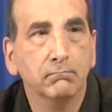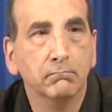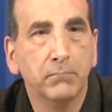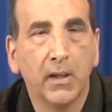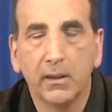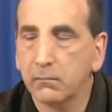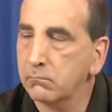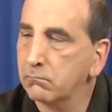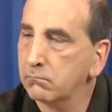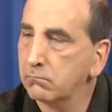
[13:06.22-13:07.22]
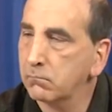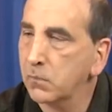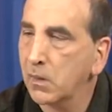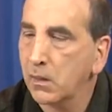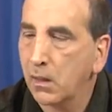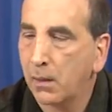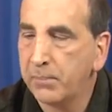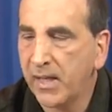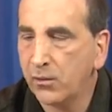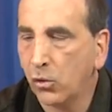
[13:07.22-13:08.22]
But a
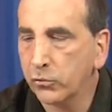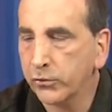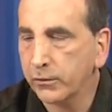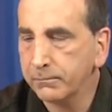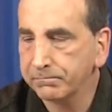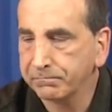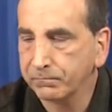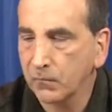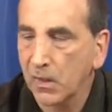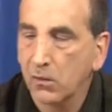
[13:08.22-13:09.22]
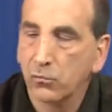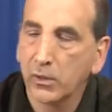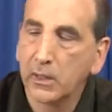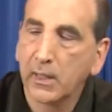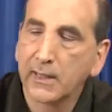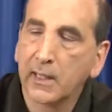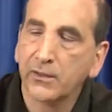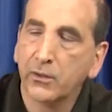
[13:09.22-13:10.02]
pen holder, really I'd like